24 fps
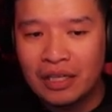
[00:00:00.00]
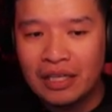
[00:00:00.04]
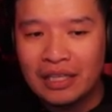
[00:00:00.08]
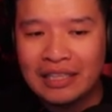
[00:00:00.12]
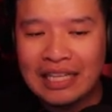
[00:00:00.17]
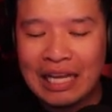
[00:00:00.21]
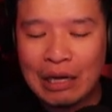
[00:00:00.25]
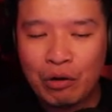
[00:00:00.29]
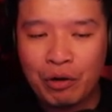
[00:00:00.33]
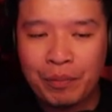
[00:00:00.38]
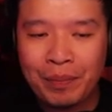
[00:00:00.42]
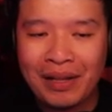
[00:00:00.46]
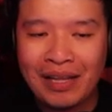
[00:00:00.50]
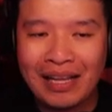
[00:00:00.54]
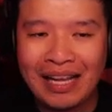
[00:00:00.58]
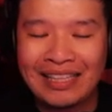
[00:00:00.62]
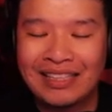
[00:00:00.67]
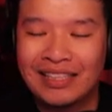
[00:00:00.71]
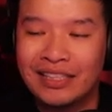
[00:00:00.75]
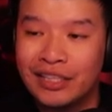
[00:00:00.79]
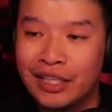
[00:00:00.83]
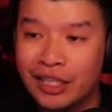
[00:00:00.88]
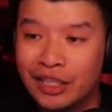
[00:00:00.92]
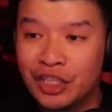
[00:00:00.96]
they would be
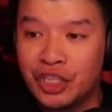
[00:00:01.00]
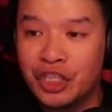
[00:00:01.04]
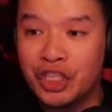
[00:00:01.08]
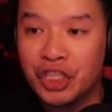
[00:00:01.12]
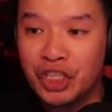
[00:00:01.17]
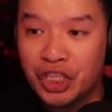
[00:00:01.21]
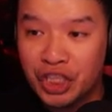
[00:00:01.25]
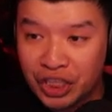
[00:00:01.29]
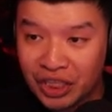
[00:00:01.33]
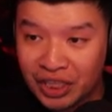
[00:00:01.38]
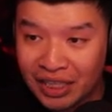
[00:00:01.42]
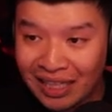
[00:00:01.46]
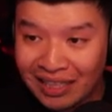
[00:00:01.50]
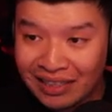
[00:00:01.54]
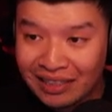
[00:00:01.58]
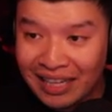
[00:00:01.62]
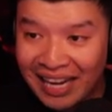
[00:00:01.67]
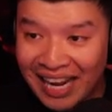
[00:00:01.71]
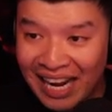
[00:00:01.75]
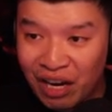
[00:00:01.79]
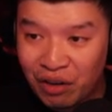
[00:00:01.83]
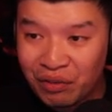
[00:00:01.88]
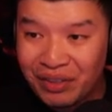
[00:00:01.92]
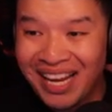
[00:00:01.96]
like, just sit
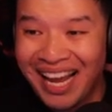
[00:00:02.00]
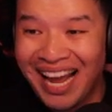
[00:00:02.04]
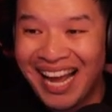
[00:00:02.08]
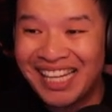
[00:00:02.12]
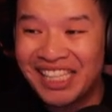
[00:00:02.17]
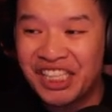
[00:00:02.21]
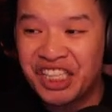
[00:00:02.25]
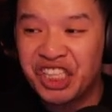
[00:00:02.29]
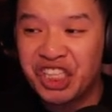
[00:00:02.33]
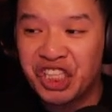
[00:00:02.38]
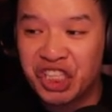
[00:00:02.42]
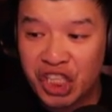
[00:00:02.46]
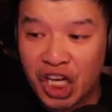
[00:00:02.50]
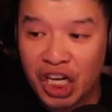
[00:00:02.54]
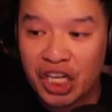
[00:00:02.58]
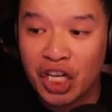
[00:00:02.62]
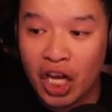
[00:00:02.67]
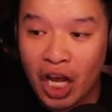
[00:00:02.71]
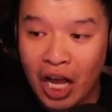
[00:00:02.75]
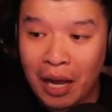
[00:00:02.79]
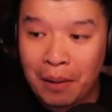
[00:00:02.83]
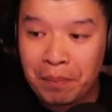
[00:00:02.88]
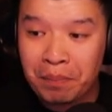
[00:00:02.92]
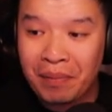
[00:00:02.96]
down and shut
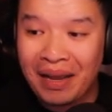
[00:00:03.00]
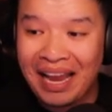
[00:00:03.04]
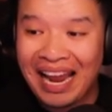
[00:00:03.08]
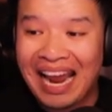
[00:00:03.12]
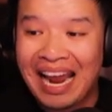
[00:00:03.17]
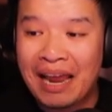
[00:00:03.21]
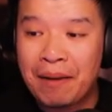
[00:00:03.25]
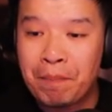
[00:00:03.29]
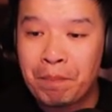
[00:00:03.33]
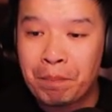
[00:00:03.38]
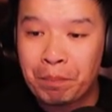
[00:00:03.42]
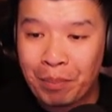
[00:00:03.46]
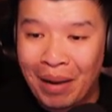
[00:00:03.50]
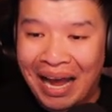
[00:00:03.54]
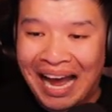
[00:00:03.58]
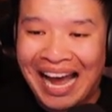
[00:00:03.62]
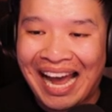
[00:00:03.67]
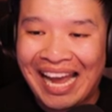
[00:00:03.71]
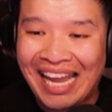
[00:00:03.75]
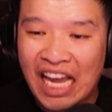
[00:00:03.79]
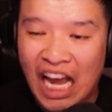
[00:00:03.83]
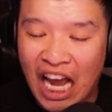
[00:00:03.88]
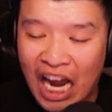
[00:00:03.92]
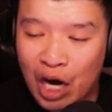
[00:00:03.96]
up and
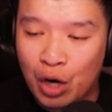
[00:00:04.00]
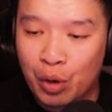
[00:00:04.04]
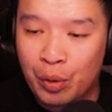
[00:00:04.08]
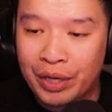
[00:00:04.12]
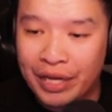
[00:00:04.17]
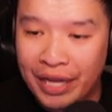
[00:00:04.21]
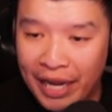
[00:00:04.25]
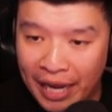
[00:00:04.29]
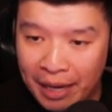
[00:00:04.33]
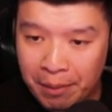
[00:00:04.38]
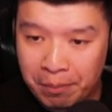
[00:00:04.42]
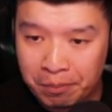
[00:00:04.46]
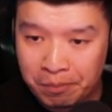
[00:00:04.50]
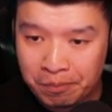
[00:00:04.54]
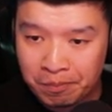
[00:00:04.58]
buy our game.